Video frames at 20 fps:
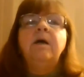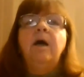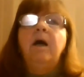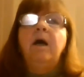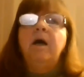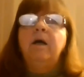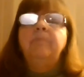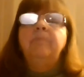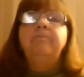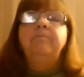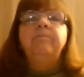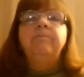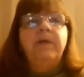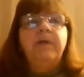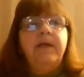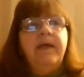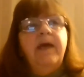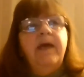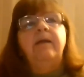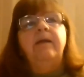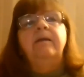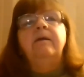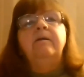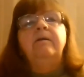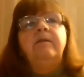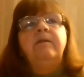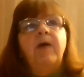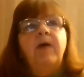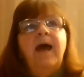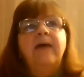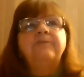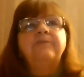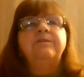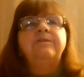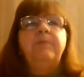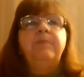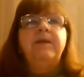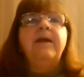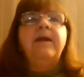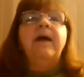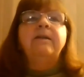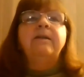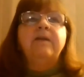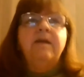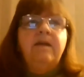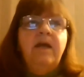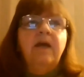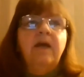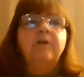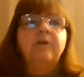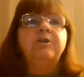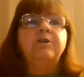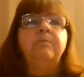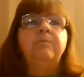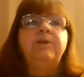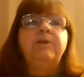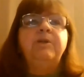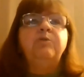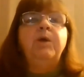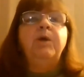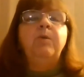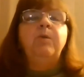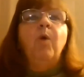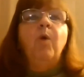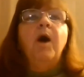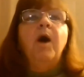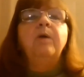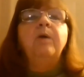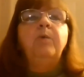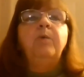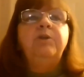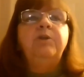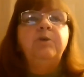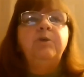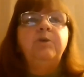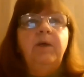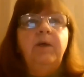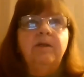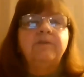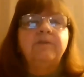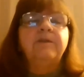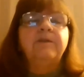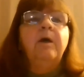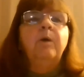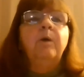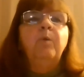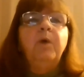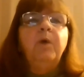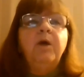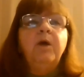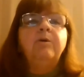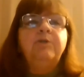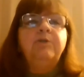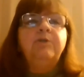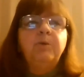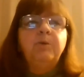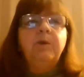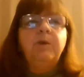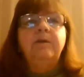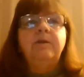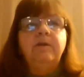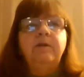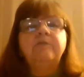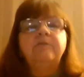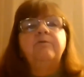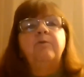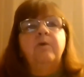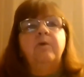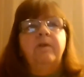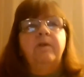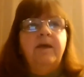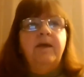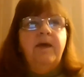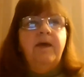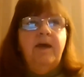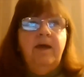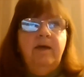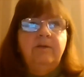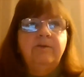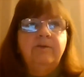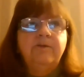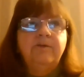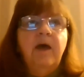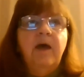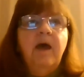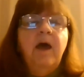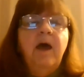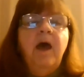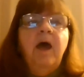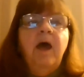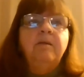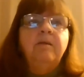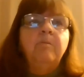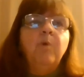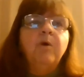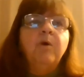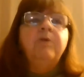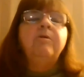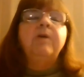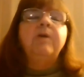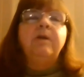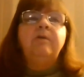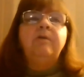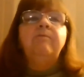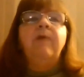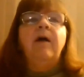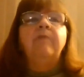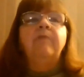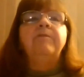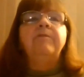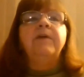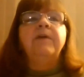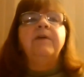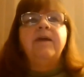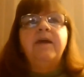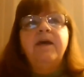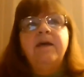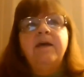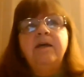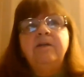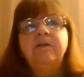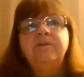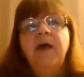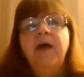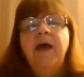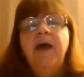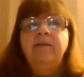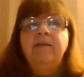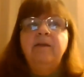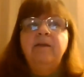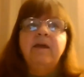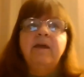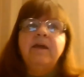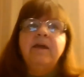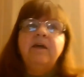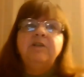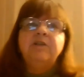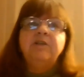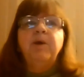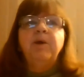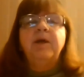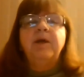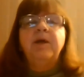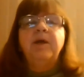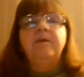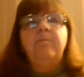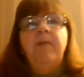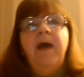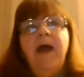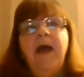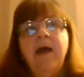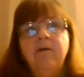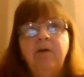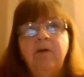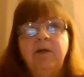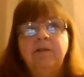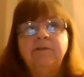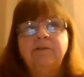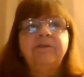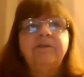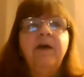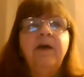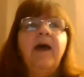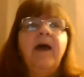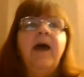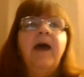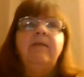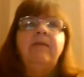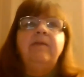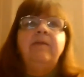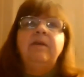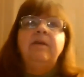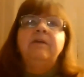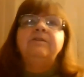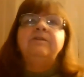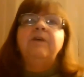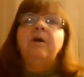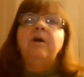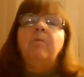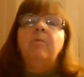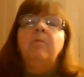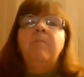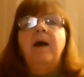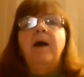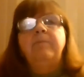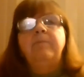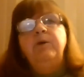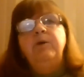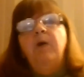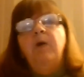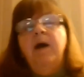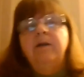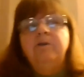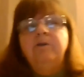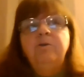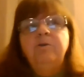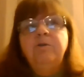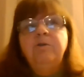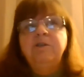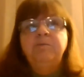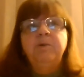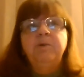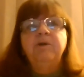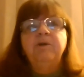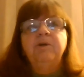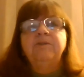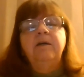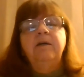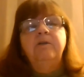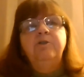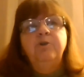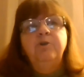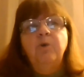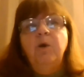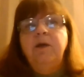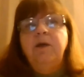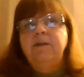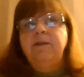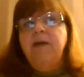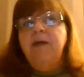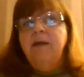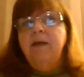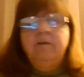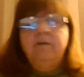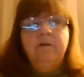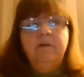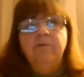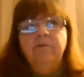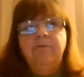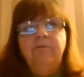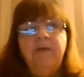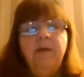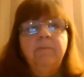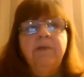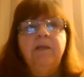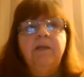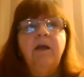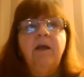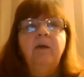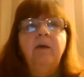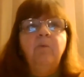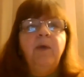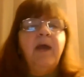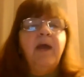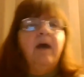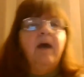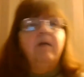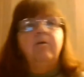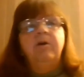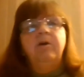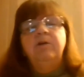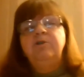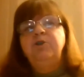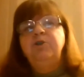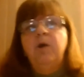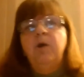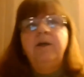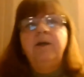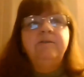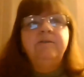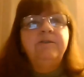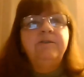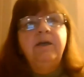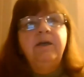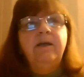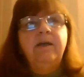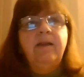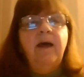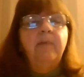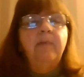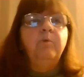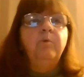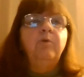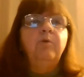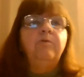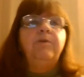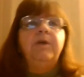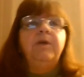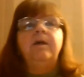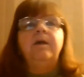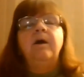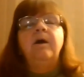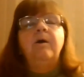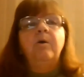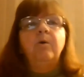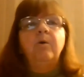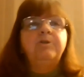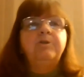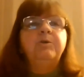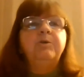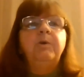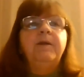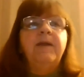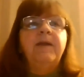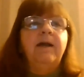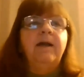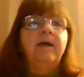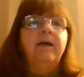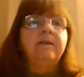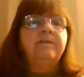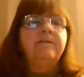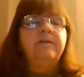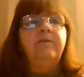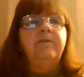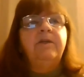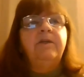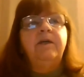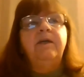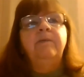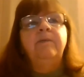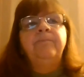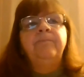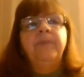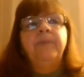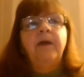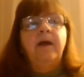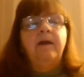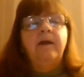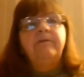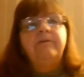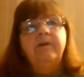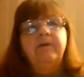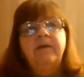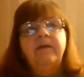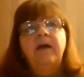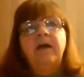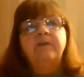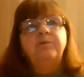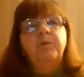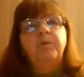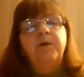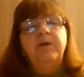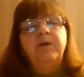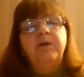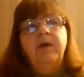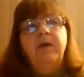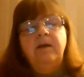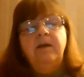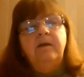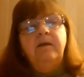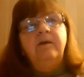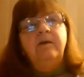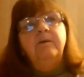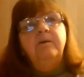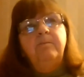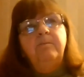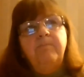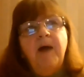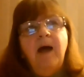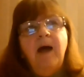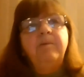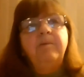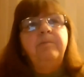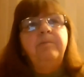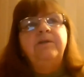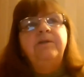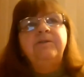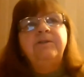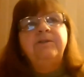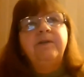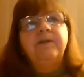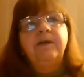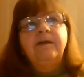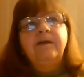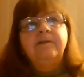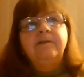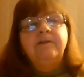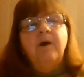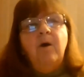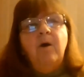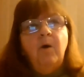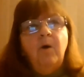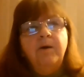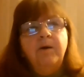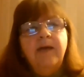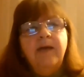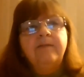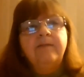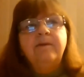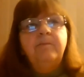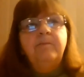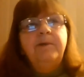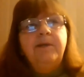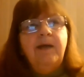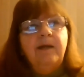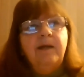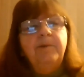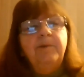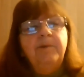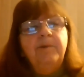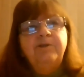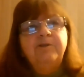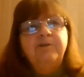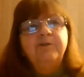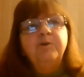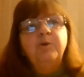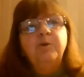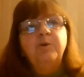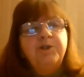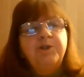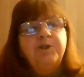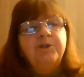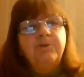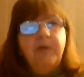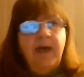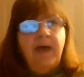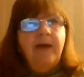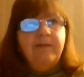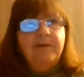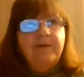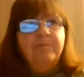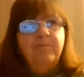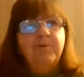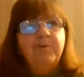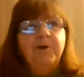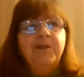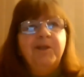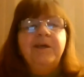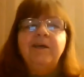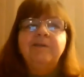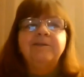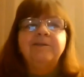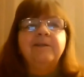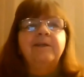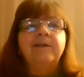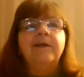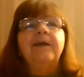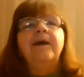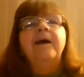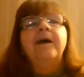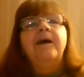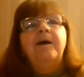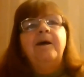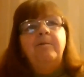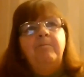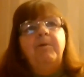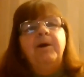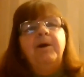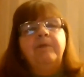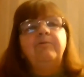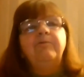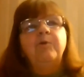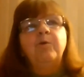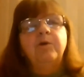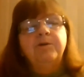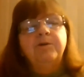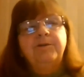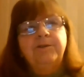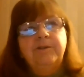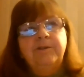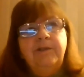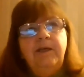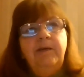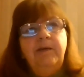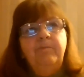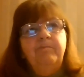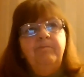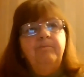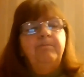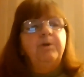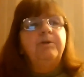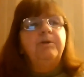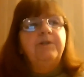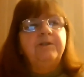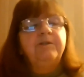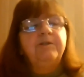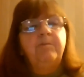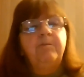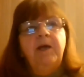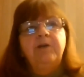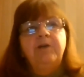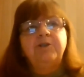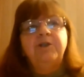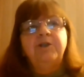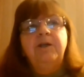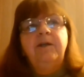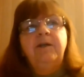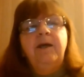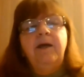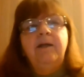But again, there has to be that connection between why are we doing this? We are doing this for the kids. And the more you can involve the kids, and then the kids bring in the parents, and then they say, oh, mom, you got to do this because I enjoyed that, family night we had, or I enjoyed seeing that movie or doing that activity. And I think that's where you get it. The problem is to get them in elementary school, which you get them pretty easily. But of course, the participation